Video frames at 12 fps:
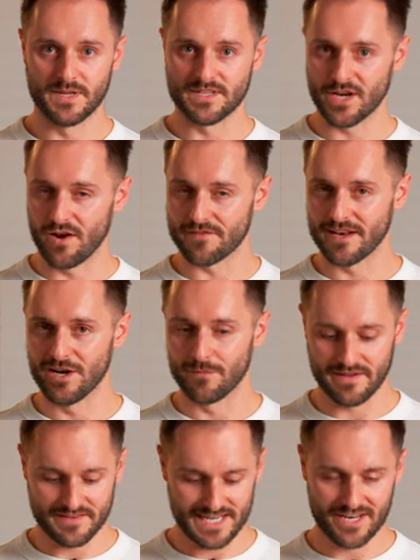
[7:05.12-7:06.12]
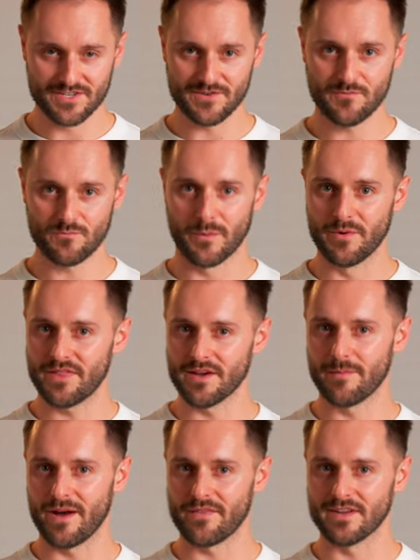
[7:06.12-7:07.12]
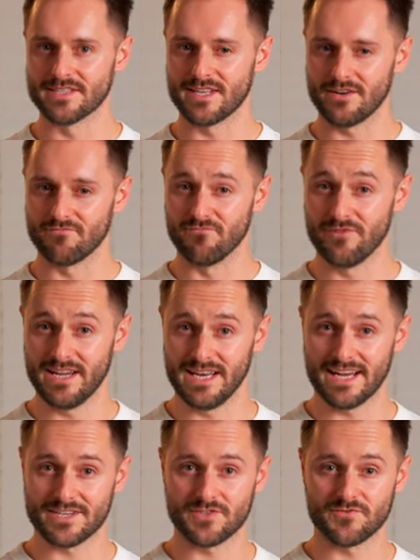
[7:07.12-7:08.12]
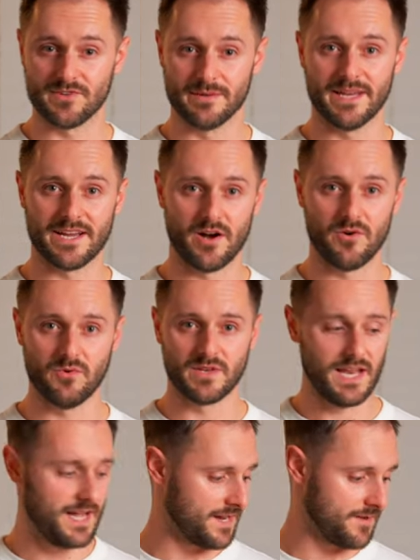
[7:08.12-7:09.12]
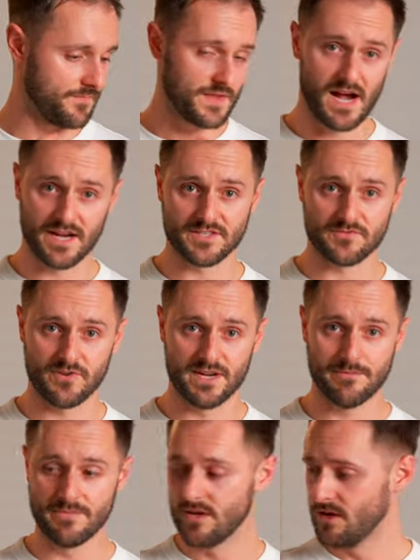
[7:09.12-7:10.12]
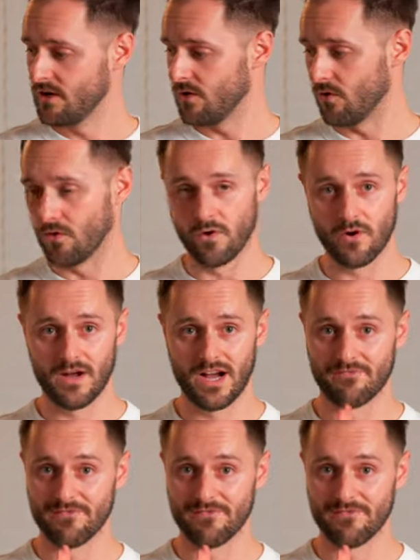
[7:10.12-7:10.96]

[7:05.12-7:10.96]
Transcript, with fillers: but to go off on a little bit of a tangent, when we think about things that are really extremely cold, like ice cream or a